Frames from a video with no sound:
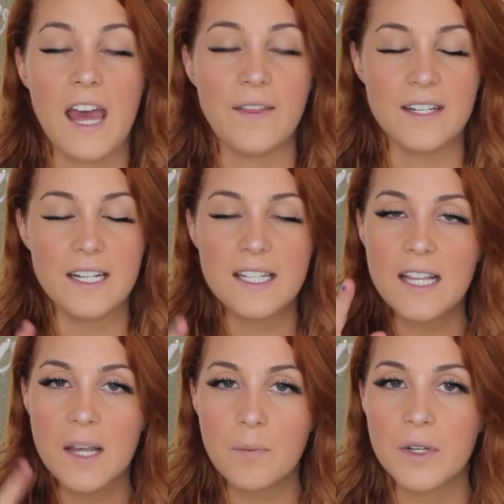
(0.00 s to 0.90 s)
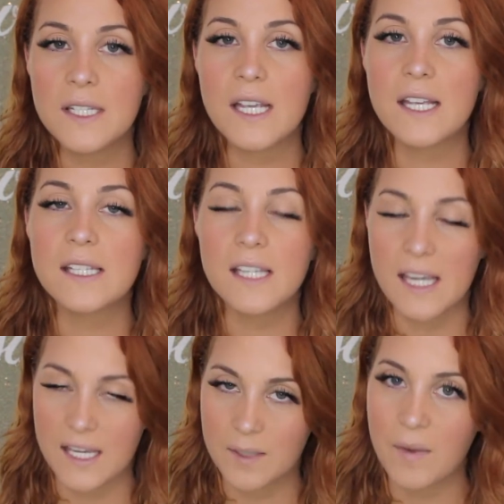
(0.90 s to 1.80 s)
and the Disneyland Princess
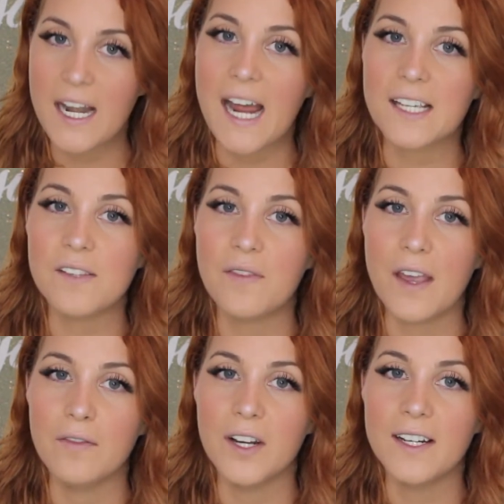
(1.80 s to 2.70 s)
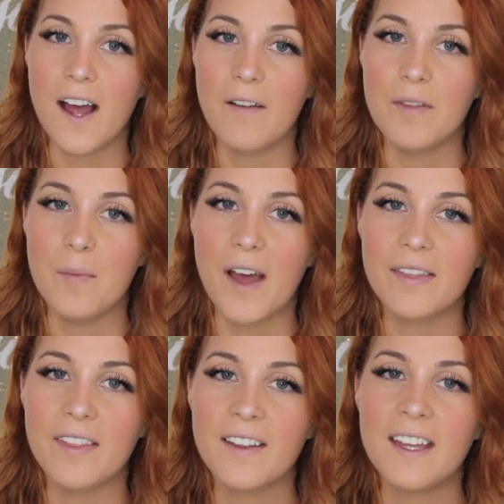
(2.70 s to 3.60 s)
is my next favorite of the
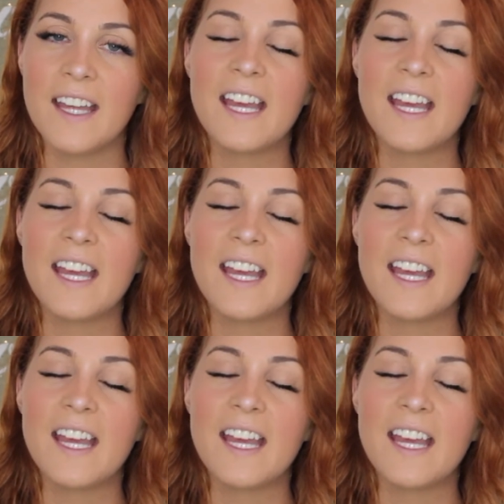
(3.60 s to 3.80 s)
month.